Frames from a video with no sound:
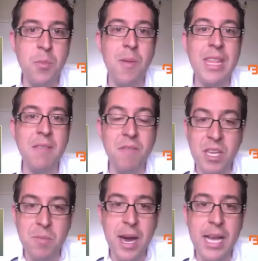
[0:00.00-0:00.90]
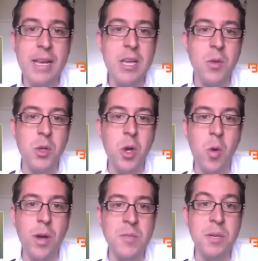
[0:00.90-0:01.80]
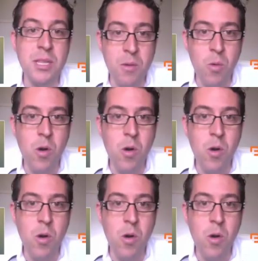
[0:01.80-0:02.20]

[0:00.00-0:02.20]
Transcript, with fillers: providing feedback, you know, spreading the